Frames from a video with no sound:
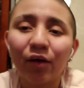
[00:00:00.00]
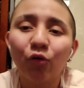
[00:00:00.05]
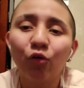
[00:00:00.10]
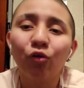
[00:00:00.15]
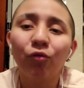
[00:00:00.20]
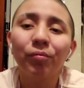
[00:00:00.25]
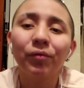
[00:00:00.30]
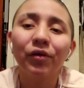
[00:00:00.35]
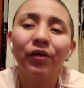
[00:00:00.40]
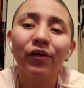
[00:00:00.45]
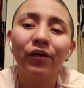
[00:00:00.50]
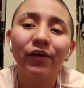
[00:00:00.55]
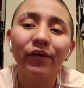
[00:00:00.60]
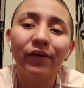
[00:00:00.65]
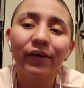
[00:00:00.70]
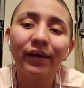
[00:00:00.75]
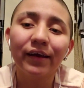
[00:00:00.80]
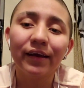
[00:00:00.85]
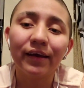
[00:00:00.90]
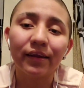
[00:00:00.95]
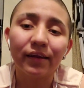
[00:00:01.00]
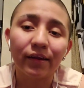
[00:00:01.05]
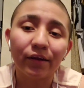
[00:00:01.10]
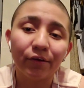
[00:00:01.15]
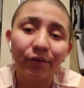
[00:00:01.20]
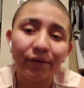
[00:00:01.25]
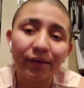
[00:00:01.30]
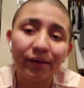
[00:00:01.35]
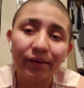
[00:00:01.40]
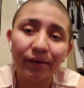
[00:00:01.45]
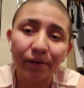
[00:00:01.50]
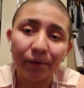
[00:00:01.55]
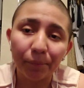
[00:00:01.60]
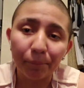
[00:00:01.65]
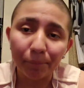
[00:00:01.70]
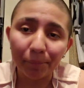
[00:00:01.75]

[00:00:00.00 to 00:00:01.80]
I hope y'all all had a great,